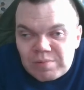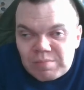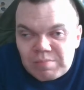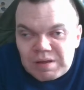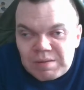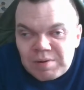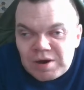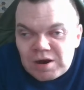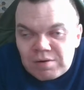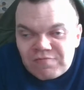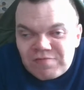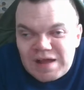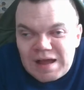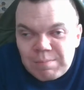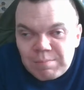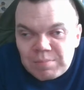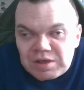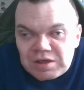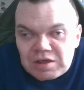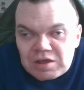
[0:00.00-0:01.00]
be a part of
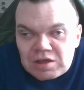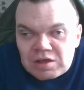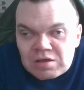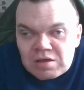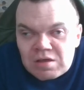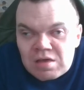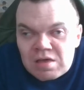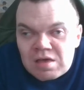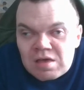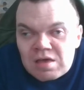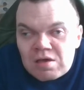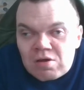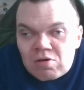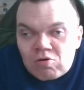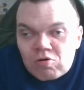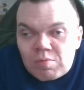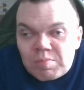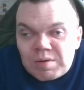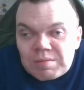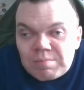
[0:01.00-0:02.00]
family,
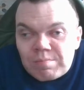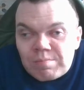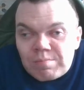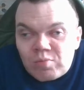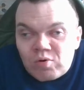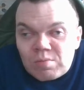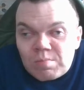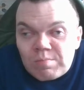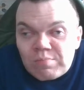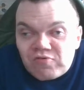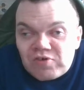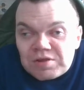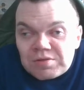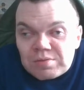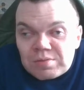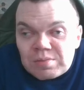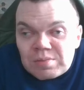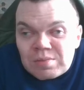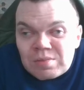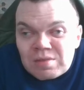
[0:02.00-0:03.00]
or being put in
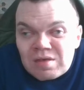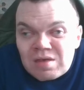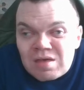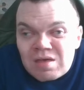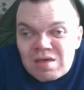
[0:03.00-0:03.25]
prison.